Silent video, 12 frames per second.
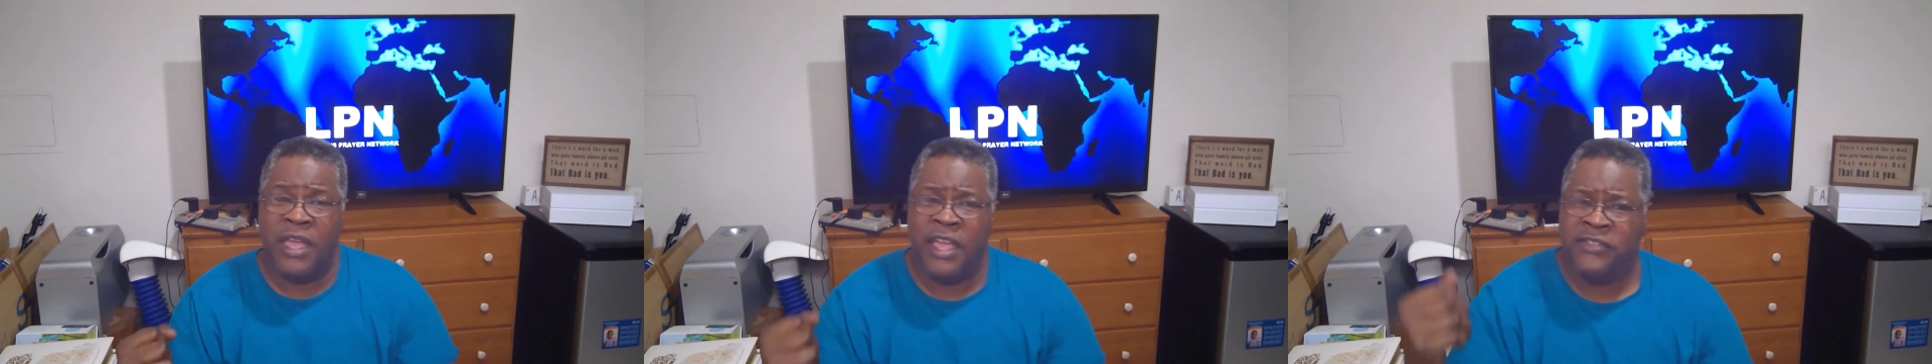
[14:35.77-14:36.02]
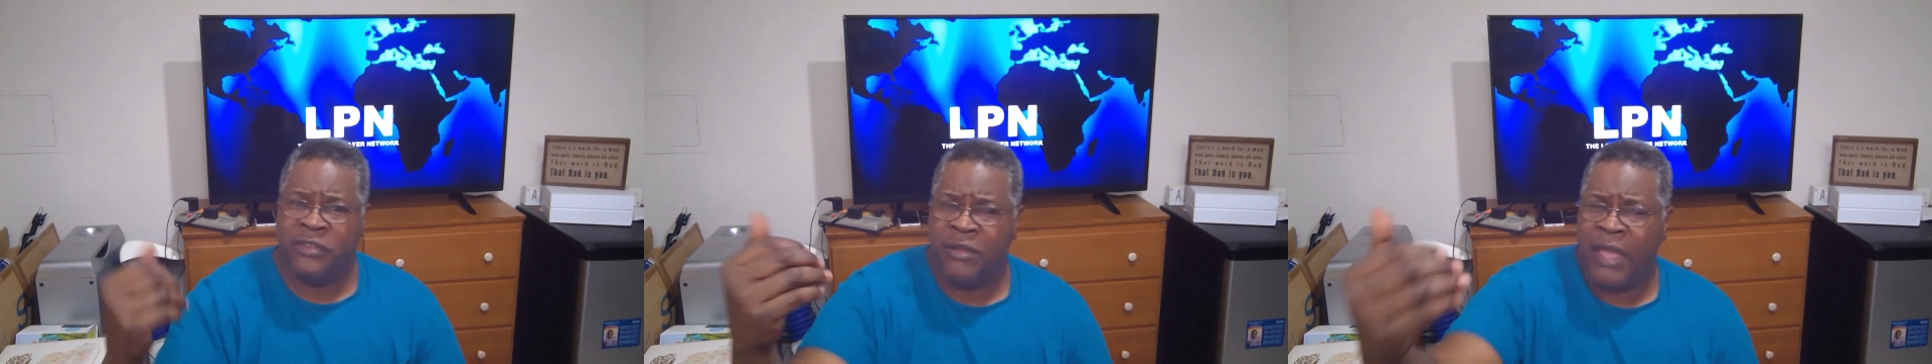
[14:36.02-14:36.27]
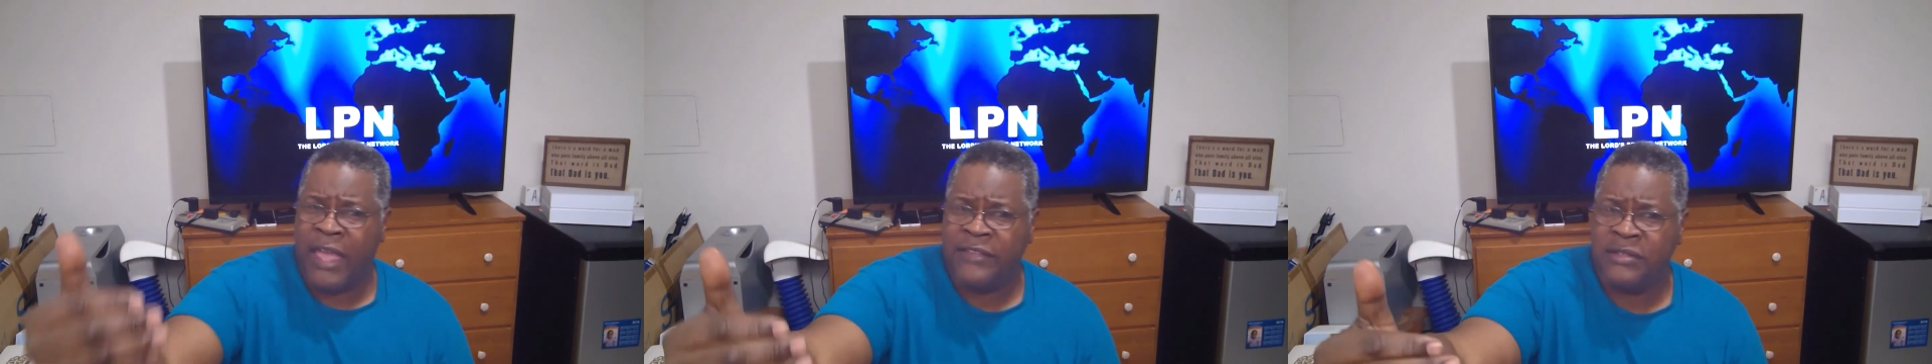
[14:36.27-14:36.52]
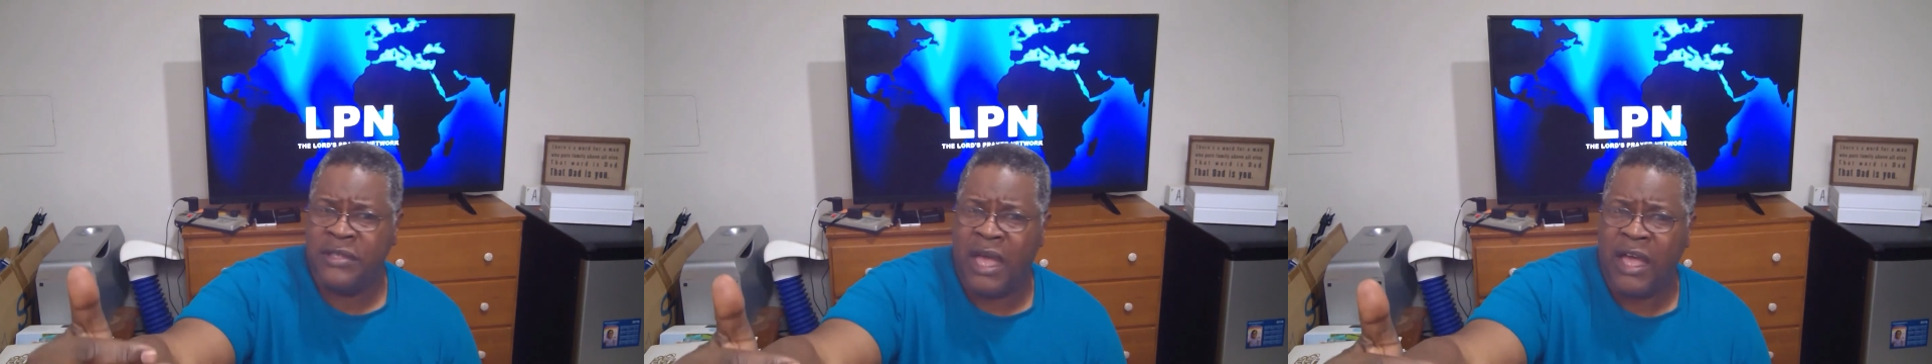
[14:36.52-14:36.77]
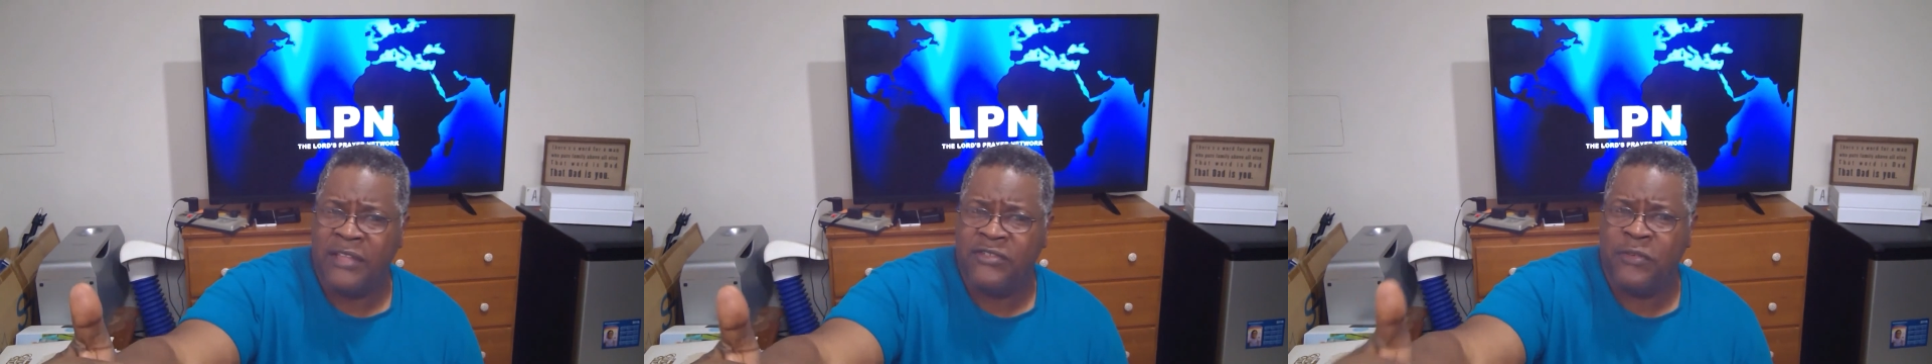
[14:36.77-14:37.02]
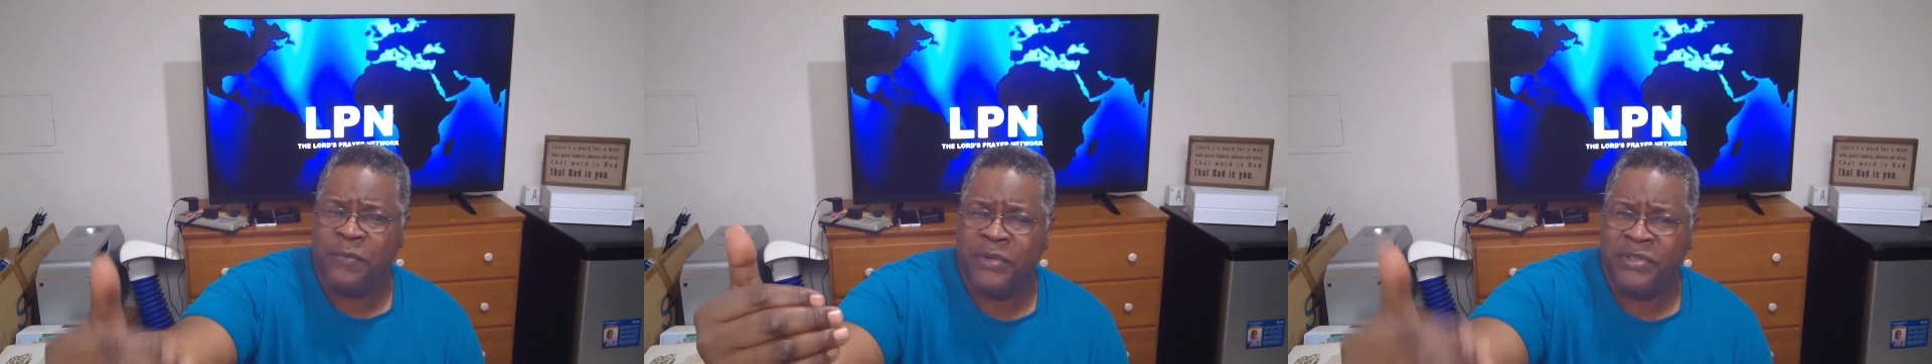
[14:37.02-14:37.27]
And so you ask God
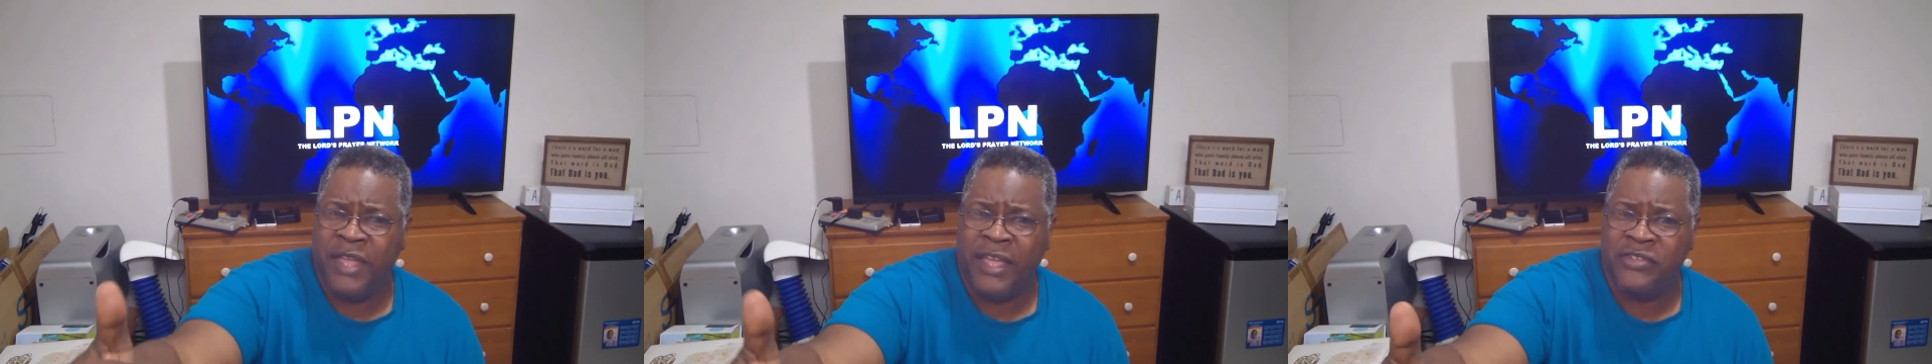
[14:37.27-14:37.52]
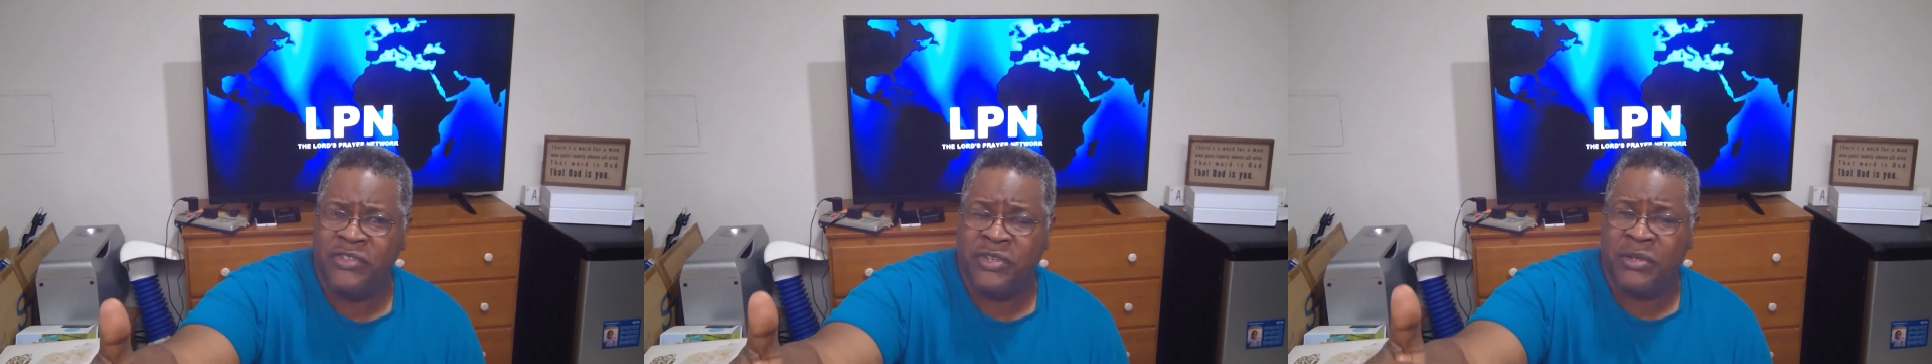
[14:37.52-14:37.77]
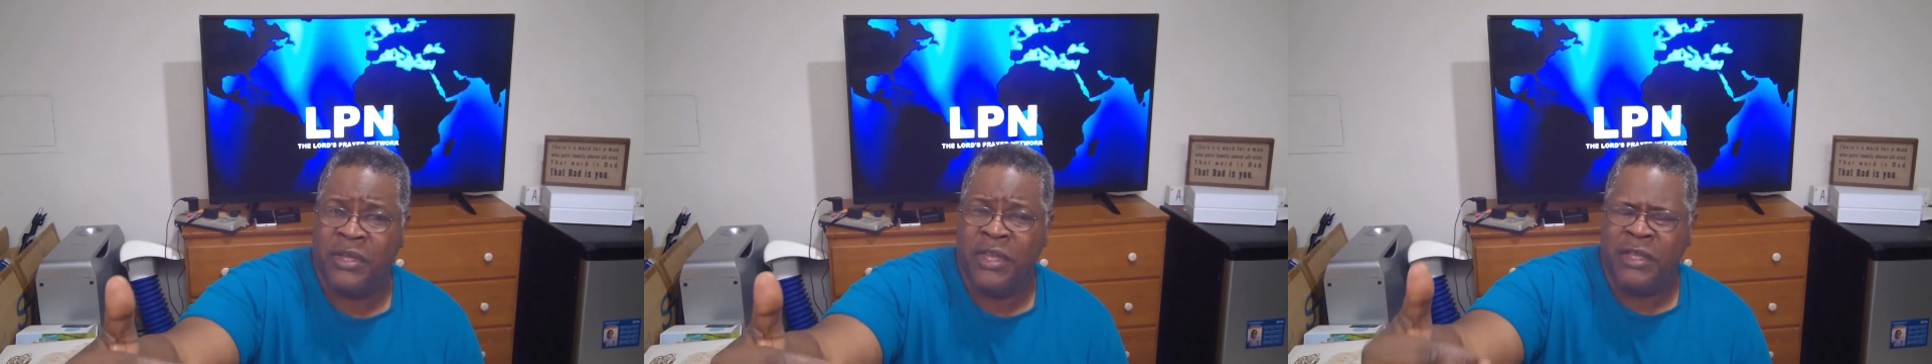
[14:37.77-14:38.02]
to protect you.